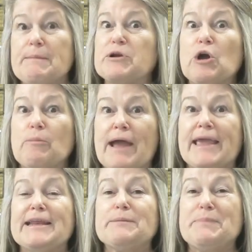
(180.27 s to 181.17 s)
to go
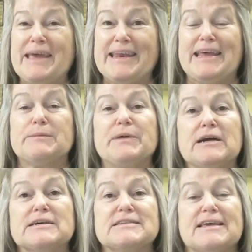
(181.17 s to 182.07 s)
back in and pin it
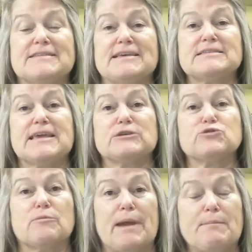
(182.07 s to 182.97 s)
because as I
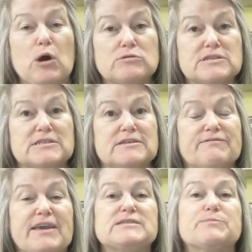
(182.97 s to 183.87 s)
schedule my posts in
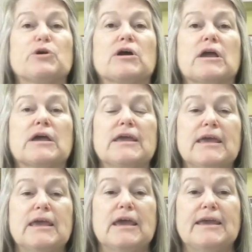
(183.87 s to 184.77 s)
Facebook,
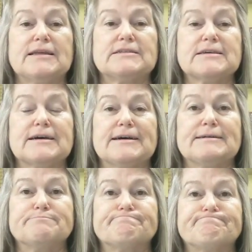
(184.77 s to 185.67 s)

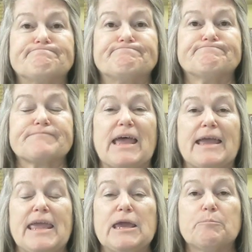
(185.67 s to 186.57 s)

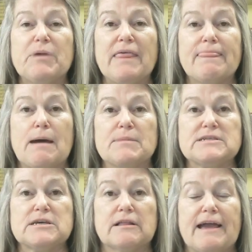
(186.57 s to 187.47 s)
I can't pin them
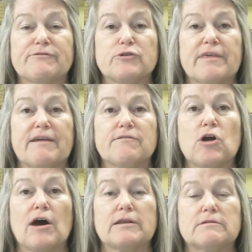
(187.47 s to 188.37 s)
until after they've
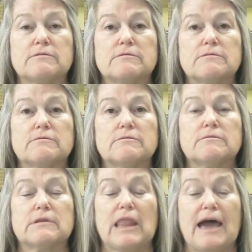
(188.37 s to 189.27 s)
gone
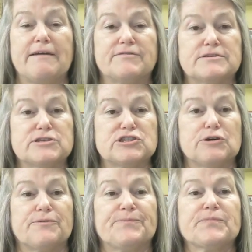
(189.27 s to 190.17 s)
live.
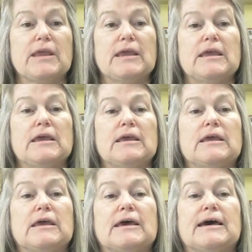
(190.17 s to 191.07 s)
So
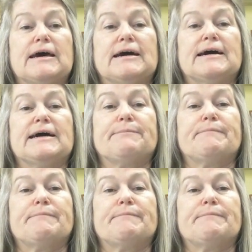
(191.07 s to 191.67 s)
how